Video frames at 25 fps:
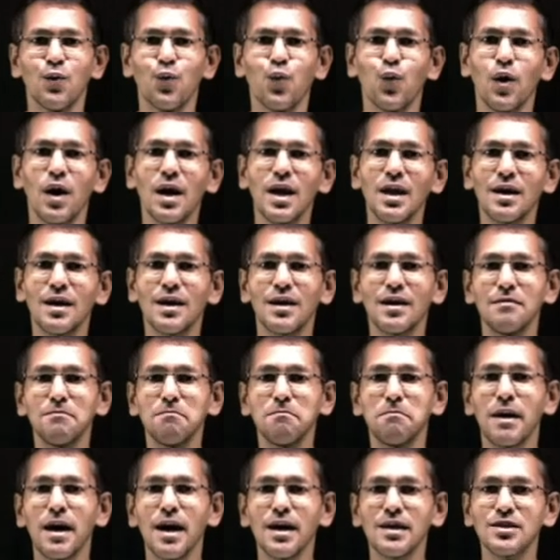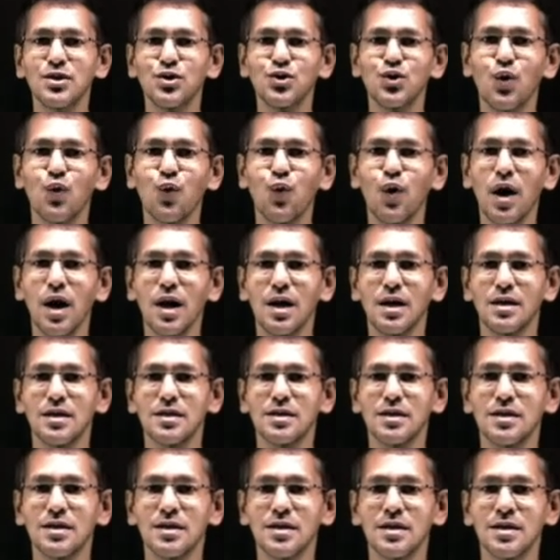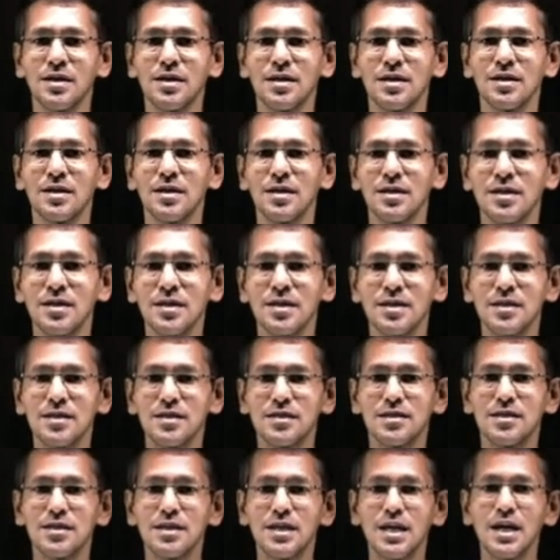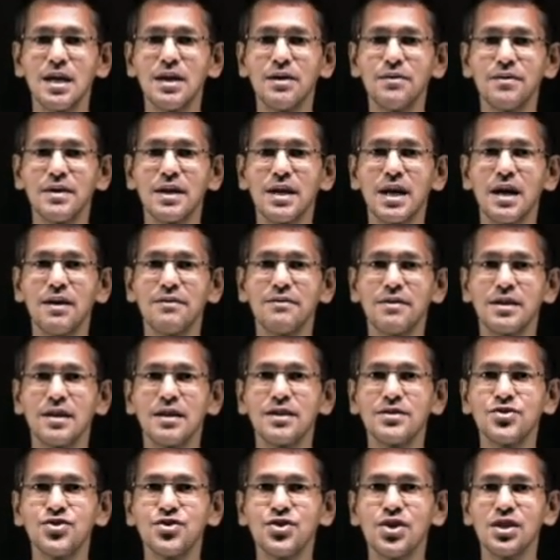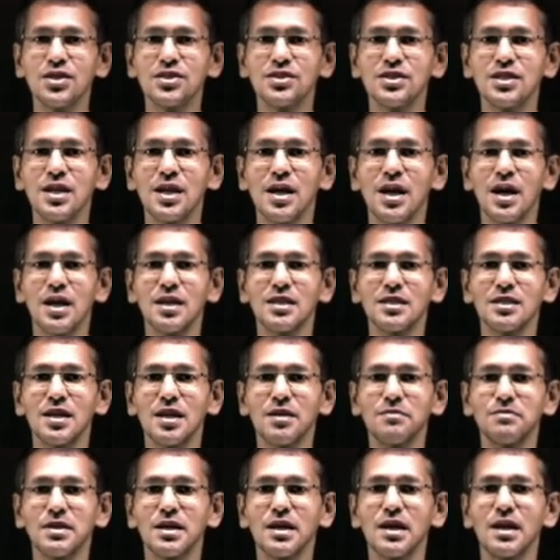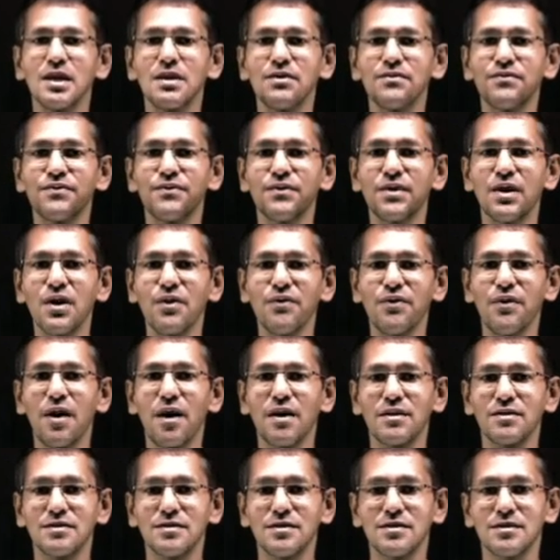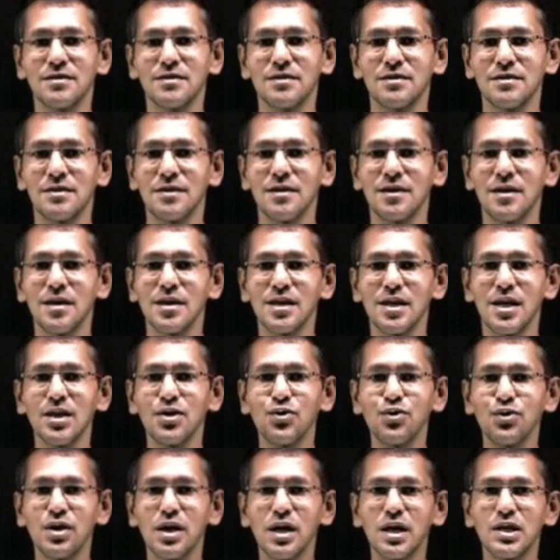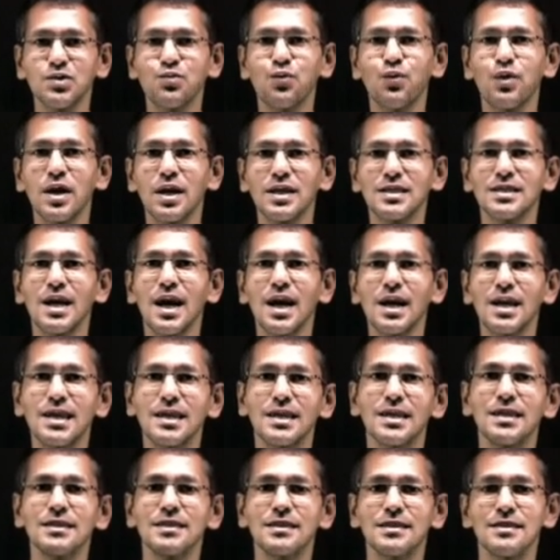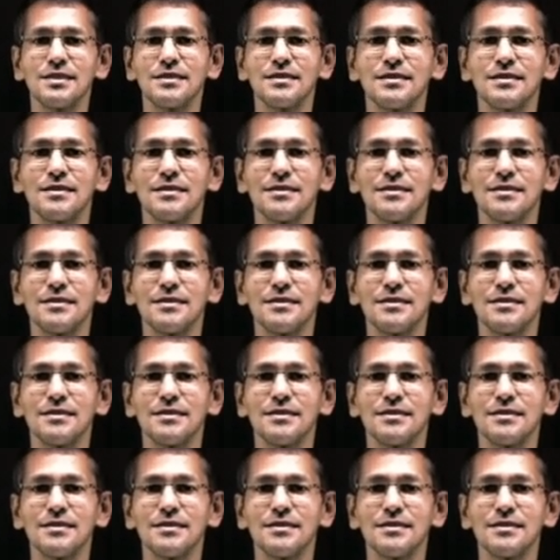Welcome back to the Walnut. Today we have an interesting concept in front of us. Can you guess what exactly it is?